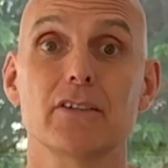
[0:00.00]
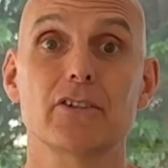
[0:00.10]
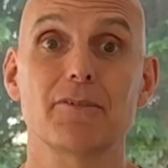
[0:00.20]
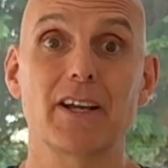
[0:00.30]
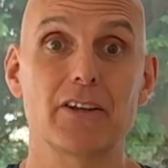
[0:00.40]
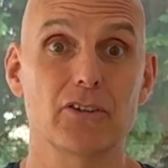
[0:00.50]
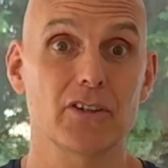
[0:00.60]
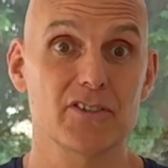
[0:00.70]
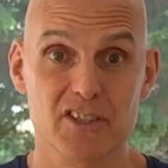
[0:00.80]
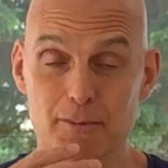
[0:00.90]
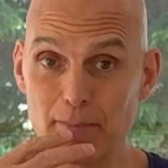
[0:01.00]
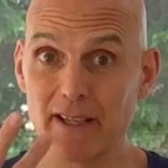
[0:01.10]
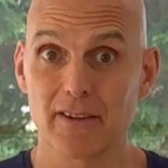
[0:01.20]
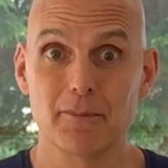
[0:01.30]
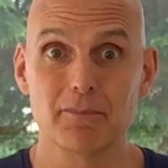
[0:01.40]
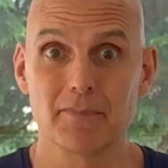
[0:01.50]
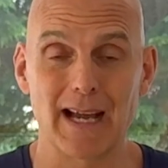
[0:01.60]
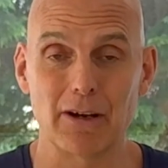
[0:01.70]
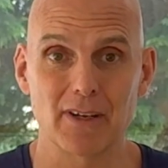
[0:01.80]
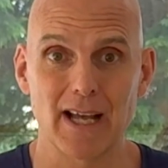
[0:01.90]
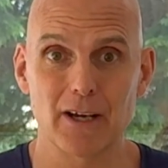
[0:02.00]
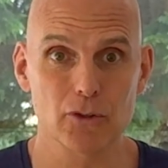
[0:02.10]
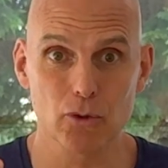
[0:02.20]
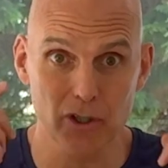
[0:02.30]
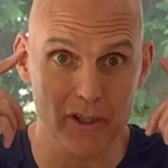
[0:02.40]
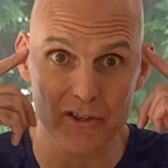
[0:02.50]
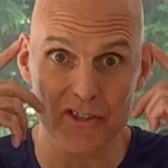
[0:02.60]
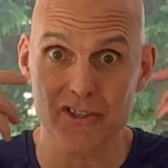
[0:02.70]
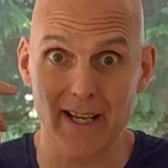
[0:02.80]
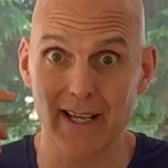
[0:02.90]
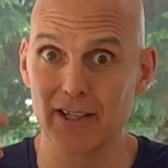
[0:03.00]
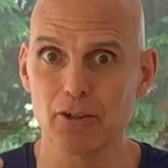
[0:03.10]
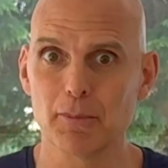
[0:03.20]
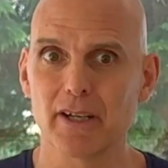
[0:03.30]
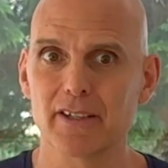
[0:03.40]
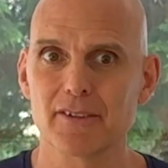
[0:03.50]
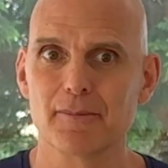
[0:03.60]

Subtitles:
Don't forget, you can speak them out loud or you can just say it in your mind.